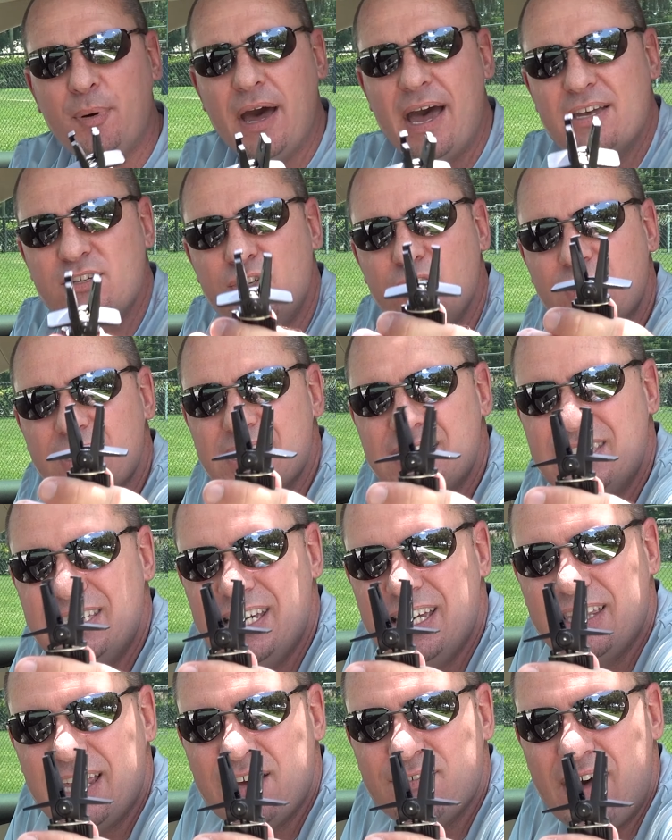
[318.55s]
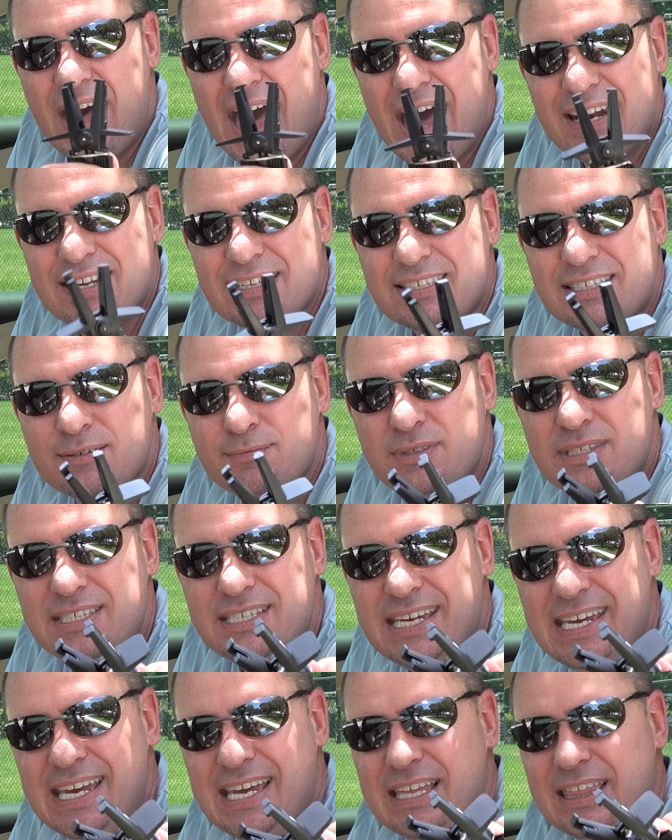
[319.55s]
But as you can see, they've added some
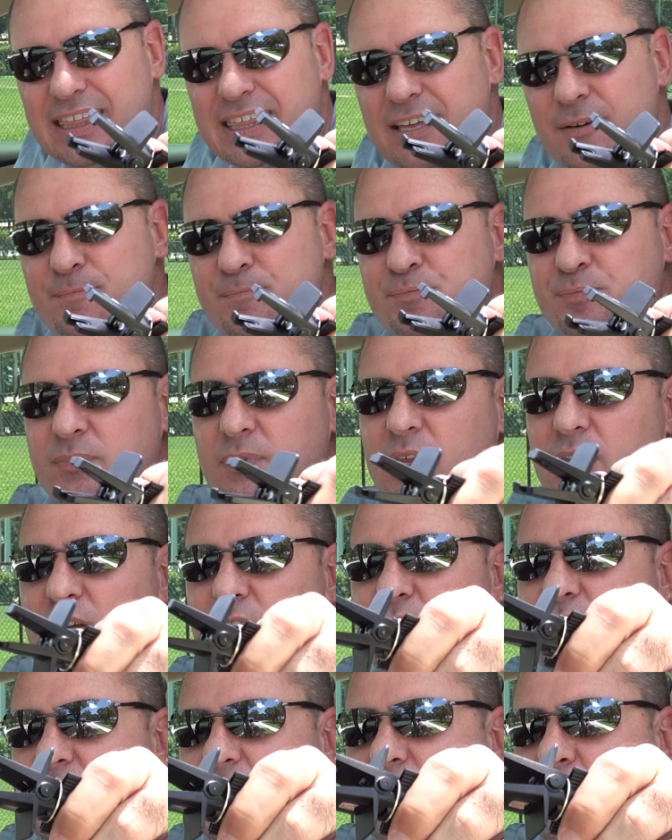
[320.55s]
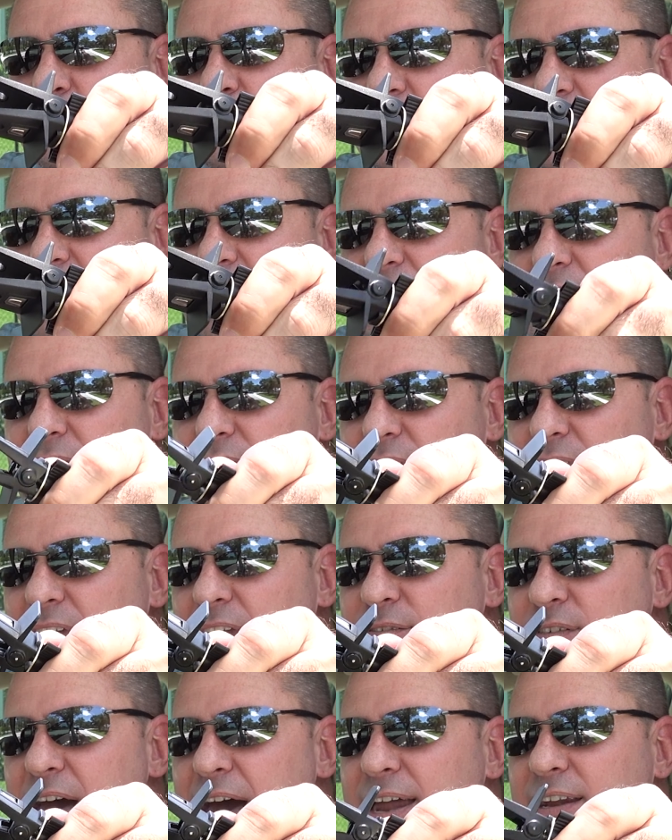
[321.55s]
teeth. You see those teeth that
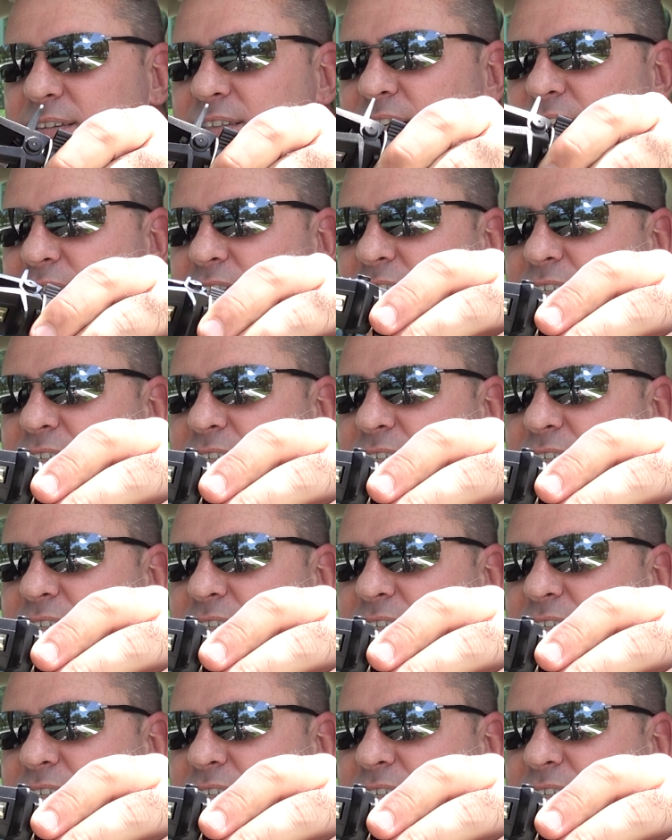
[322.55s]
they've added to the